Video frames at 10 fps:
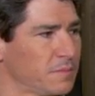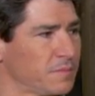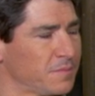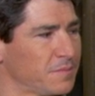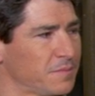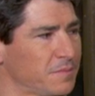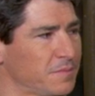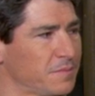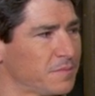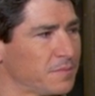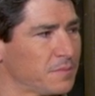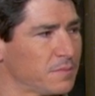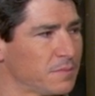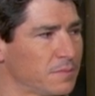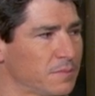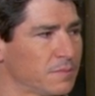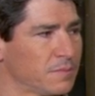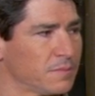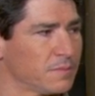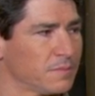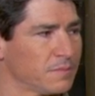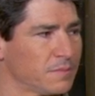(silent)